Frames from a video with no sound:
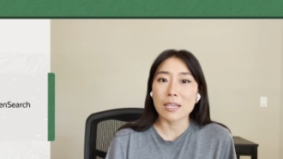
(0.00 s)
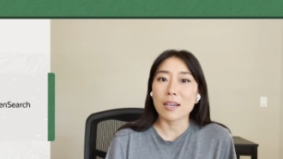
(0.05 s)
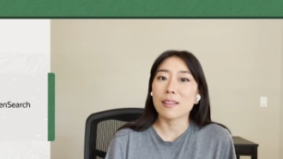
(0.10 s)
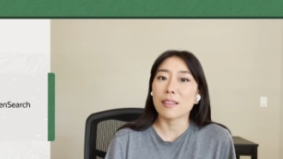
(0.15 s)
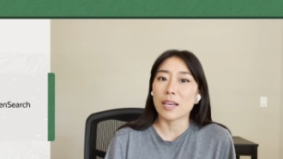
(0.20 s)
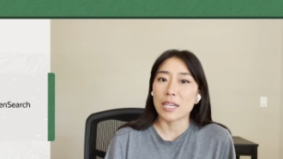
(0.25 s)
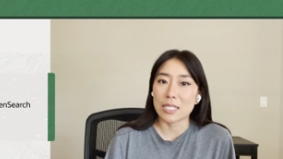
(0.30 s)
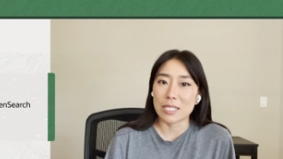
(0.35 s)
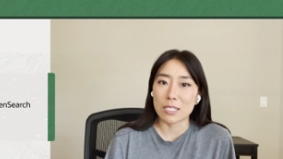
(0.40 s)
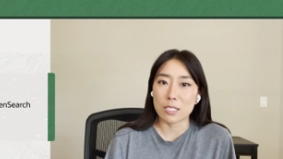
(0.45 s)
on
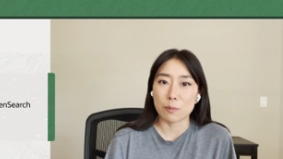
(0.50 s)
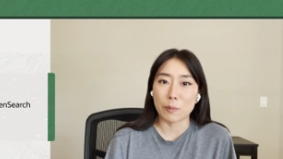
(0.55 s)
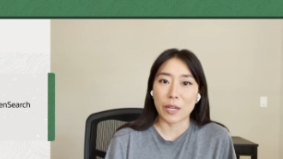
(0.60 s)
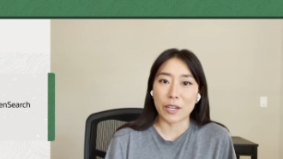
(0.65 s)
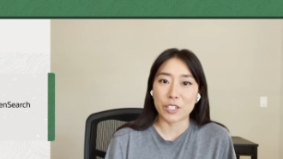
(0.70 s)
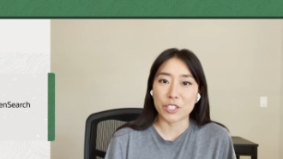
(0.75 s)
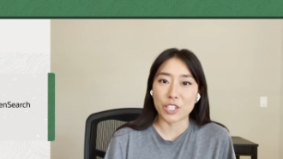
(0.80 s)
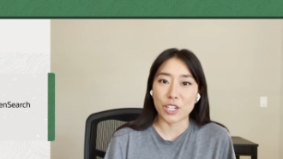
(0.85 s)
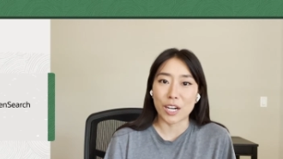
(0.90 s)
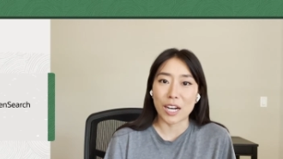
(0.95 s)
License
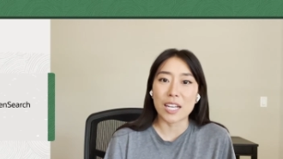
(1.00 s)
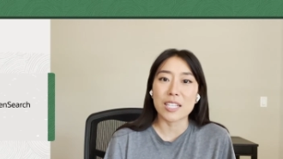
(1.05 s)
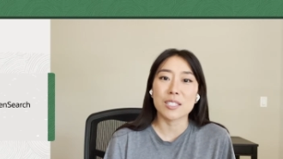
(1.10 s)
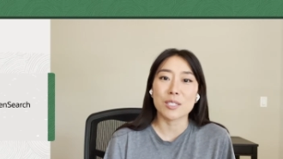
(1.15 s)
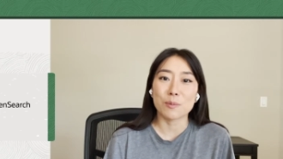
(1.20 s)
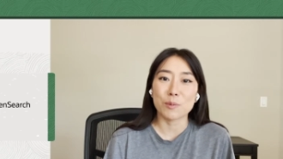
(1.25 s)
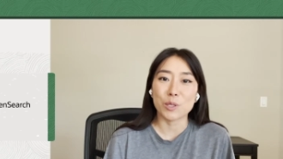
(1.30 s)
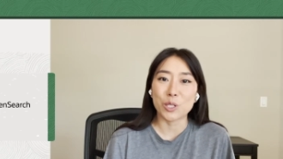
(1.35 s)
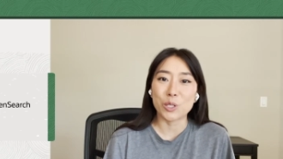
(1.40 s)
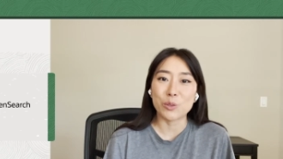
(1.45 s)
Manager and
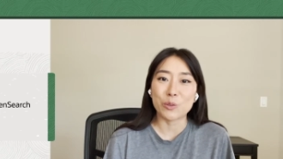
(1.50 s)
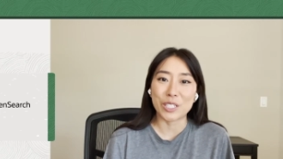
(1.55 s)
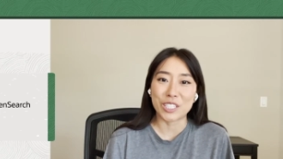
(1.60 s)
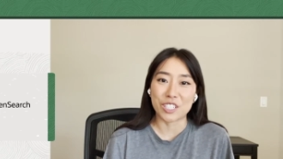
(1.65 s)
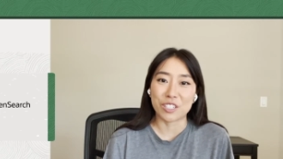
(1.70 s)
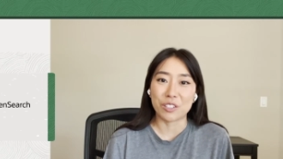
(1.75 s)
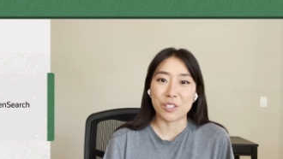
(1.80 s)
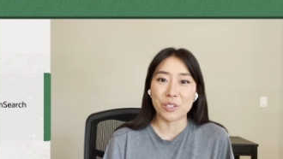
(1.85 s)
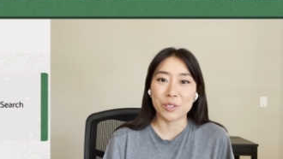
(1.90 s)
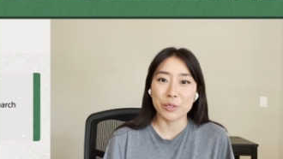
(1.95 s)
some new
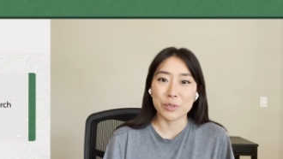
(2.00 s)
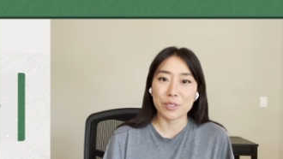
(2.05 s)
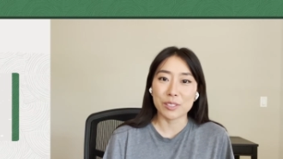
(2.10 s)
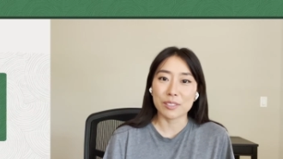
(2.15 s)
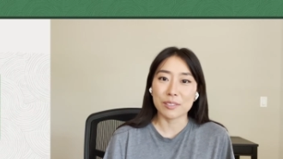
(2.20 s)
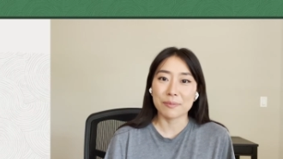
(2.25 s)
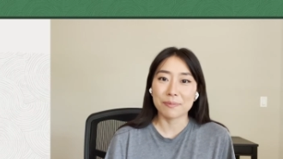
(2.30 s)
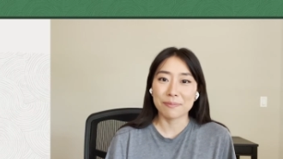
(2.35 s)
region news.